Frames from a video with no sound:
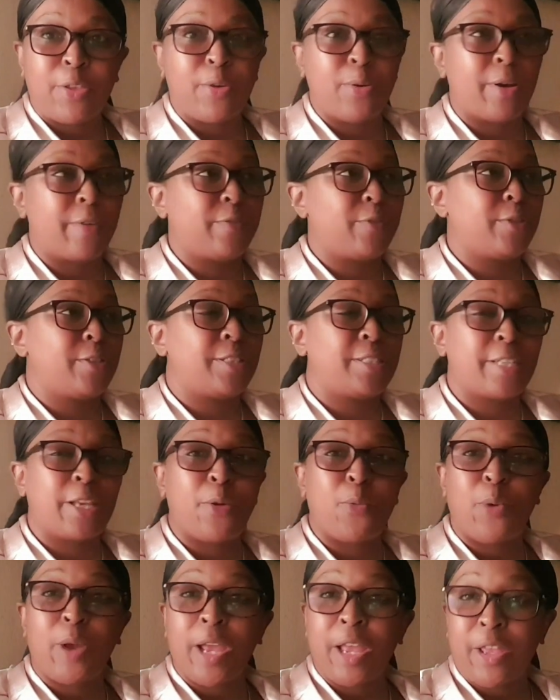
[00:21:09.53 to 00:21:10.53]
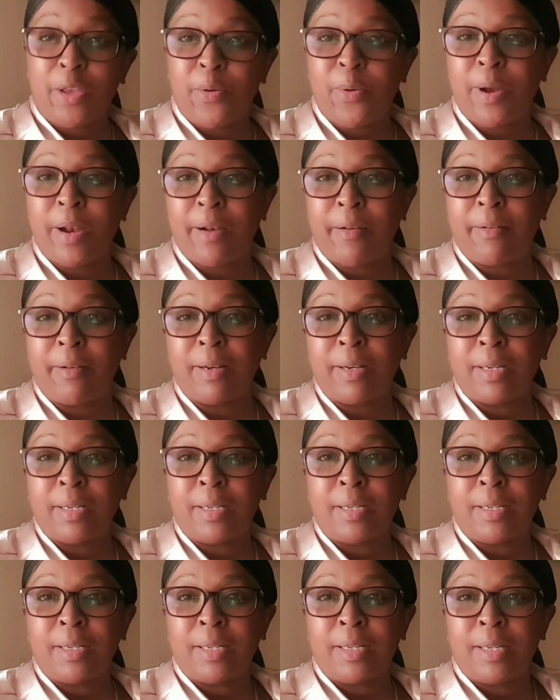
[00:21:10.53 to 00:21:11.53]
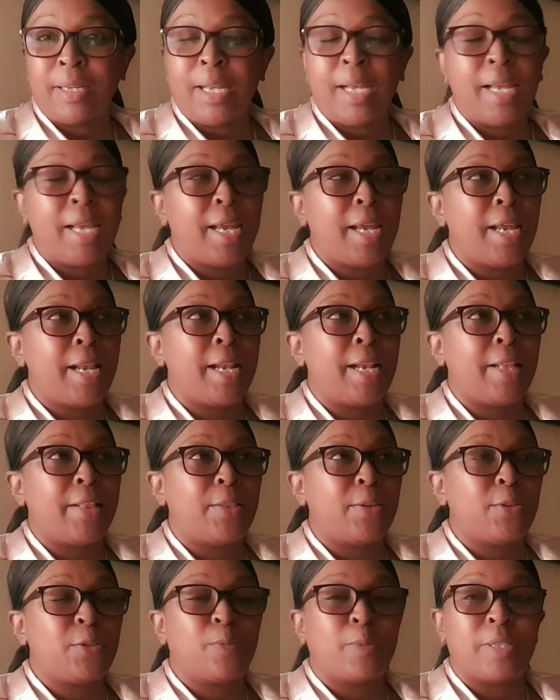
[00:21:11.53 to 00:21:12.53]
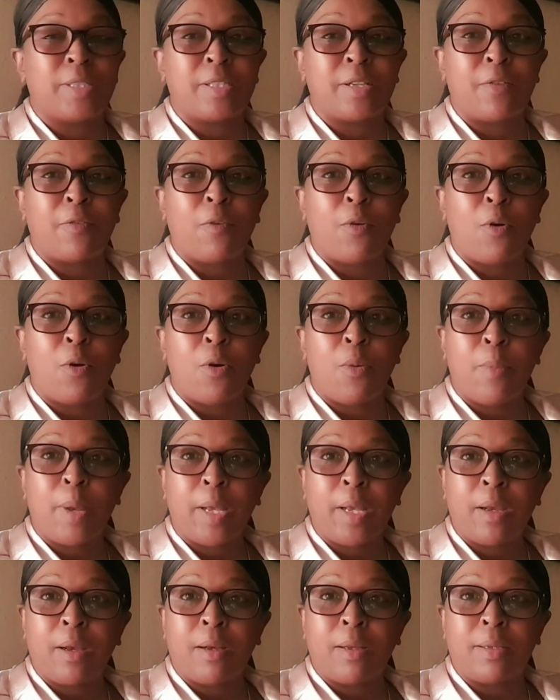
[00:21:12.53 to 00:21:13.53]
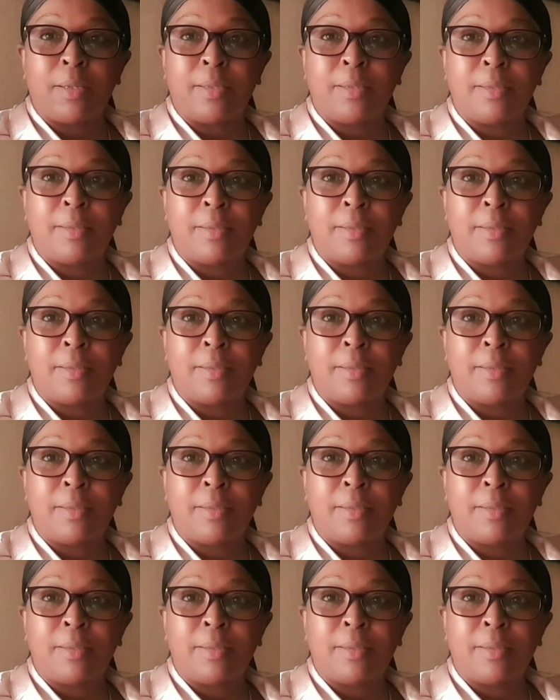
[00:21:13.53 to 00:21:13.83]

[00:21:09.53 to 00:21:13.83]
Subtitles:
You have to stay where you are. And I thought to myself, oh my God,